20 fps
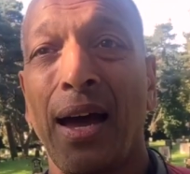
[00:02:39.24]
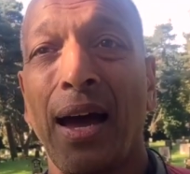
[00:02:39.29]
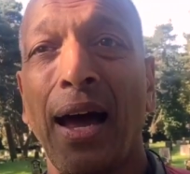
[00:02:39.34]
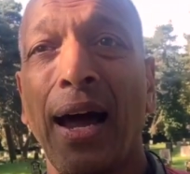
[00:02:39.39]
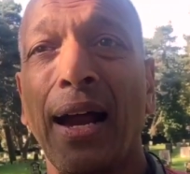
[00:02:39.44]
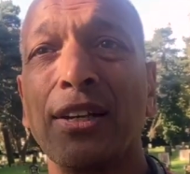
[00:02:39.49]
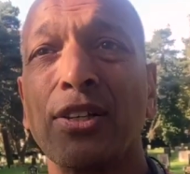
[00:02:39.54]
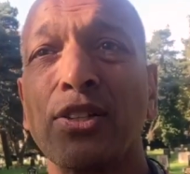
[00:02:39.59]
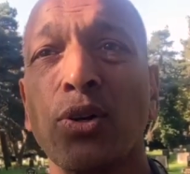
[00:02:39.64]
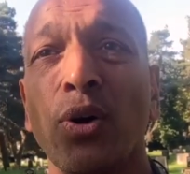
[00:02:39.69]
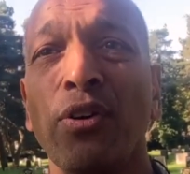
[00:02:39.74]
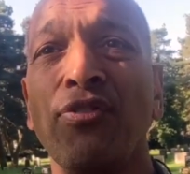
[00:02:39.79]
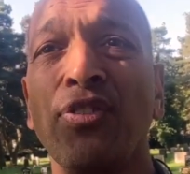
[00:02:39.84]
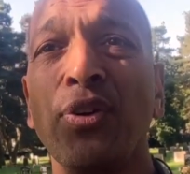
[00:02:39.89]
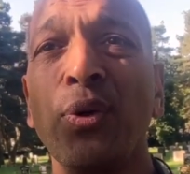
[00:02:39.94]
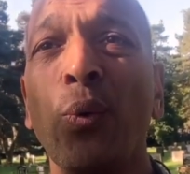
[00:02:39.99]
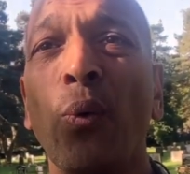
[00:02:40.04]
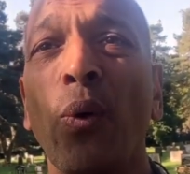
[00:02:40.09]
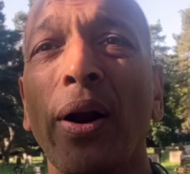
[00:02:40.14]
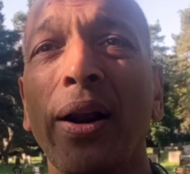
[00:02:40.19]
And so if
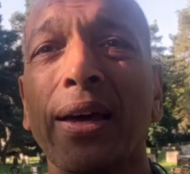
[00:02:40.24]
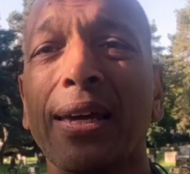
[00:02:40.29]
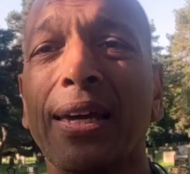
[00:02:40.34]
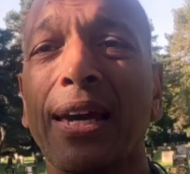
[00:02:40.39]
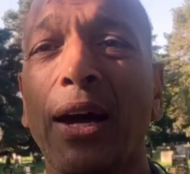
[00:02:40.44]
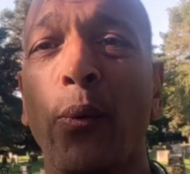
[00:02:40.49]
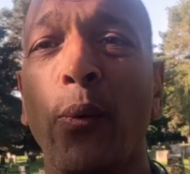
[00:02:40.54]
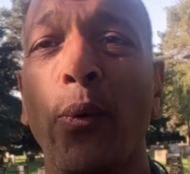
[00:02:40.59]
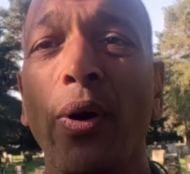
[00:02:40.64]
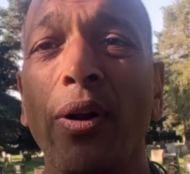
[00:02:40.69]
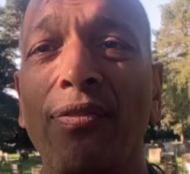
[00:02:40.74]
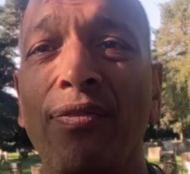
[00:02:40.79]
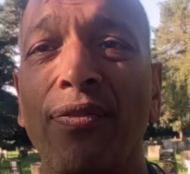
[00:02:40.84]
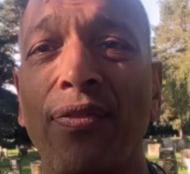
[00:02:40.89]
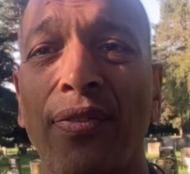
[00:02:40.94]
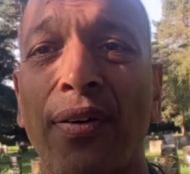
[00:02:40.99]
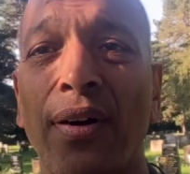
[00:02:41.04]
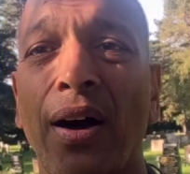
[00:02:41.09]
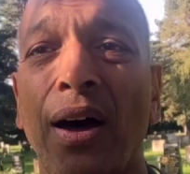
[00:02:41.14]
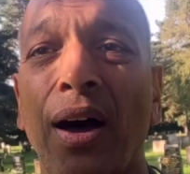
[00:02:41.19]
you want to get rid
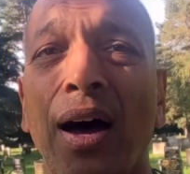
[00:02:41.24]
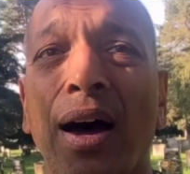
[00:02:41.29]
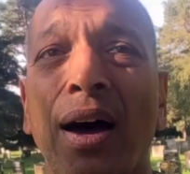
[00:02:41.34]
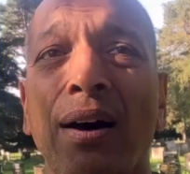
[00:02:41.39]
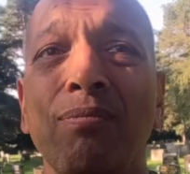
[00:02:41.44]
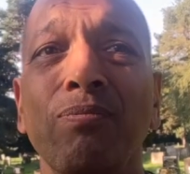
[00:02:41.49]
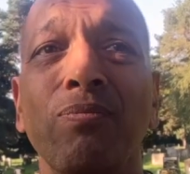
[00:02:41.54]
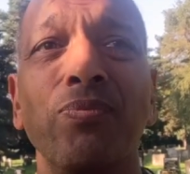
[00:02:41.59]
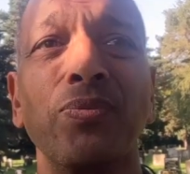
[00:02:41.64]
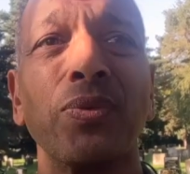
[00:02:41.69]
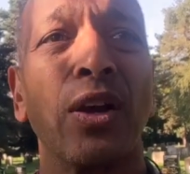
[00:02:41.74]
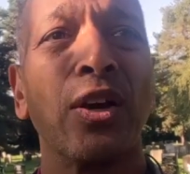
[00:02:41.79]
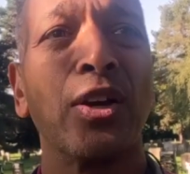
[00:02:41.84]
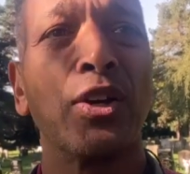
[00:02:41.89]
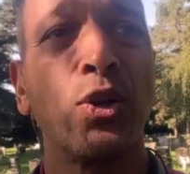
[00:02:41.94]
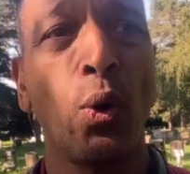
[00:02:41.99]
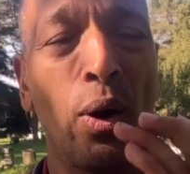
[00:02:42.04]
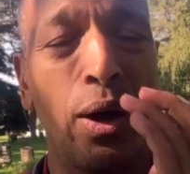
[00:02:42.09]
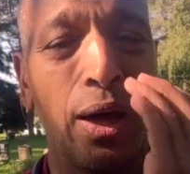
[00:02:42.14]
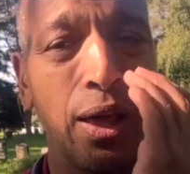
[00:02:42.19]
of
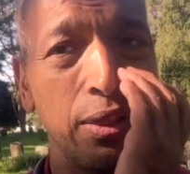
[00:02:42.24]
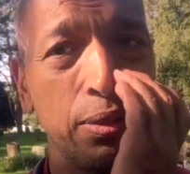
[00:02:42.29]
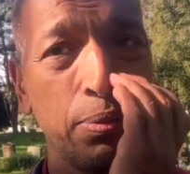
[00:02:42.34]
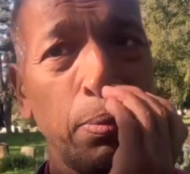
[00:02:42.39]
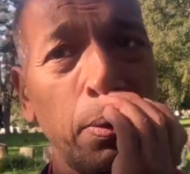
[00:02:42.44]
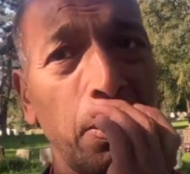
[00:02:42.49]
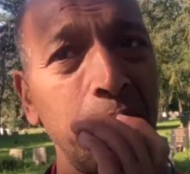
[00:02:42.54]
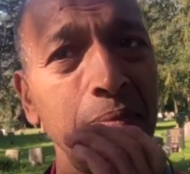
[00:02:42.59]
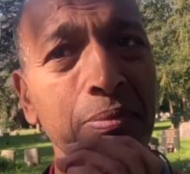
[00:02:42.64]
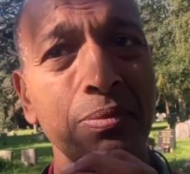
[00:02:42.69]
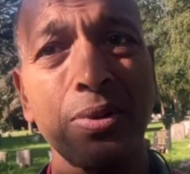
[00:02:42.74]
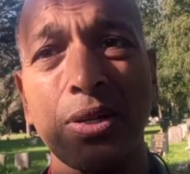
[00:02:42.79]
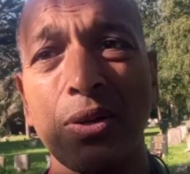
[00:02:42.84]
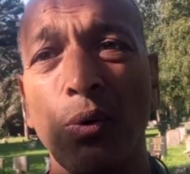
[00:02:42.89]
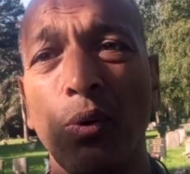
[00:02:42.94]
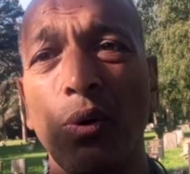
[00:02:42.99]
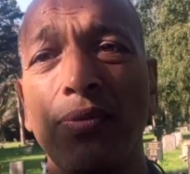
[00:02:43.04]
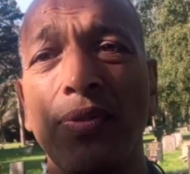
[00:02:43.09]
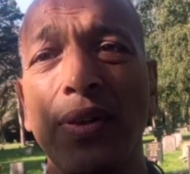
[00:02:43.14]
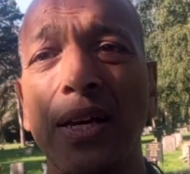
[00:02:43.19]
your health problems,
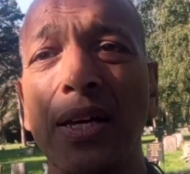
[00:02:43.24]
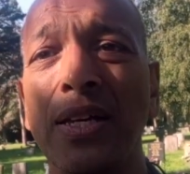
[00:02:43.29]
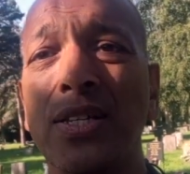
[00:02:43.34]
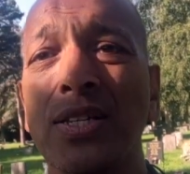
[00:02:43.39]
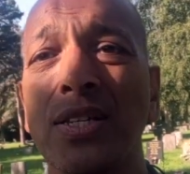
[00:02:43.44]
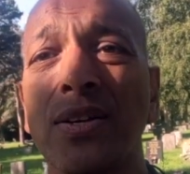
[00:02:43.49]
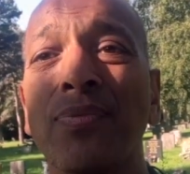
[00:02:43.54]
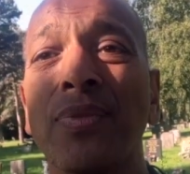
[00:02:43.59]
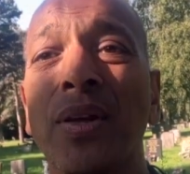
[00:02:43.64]
all of these,